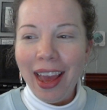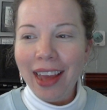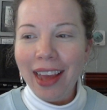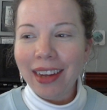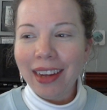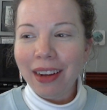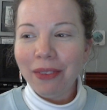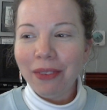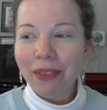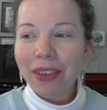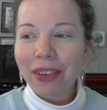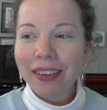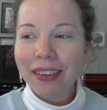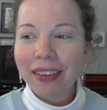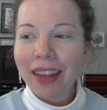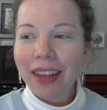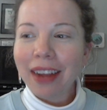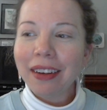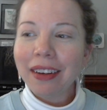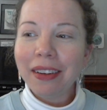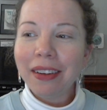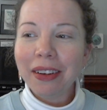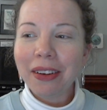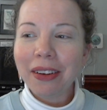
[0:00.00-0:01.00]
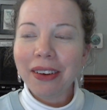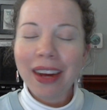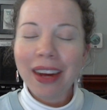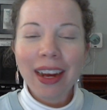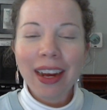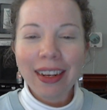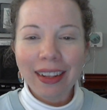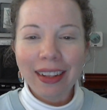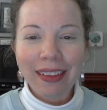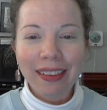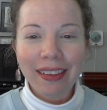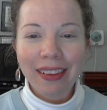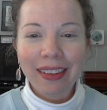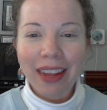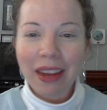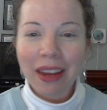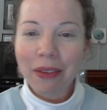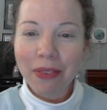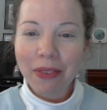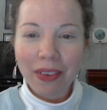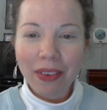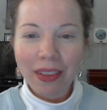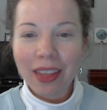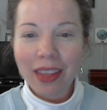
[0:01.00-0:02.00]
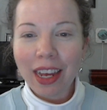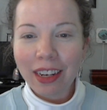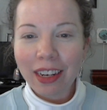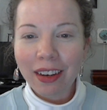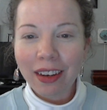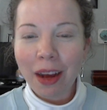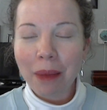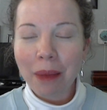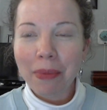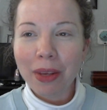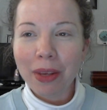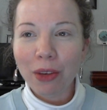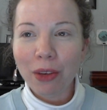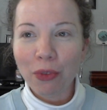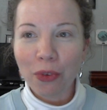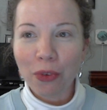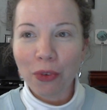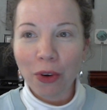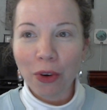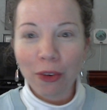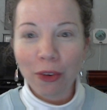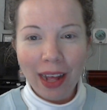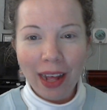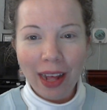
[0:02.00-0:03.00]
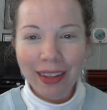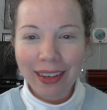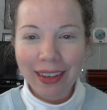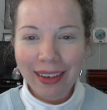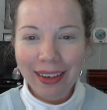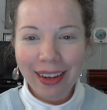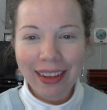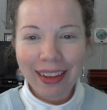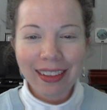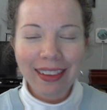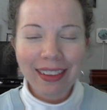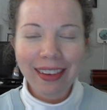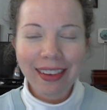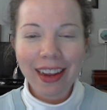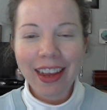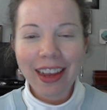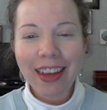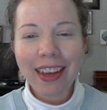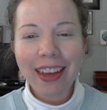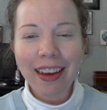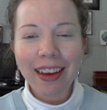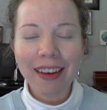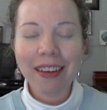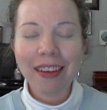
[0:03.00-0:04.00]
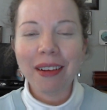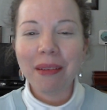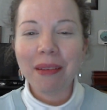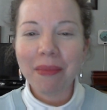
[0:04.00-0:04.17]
and I've decided to go ahead and save that topic for Valentine's Day.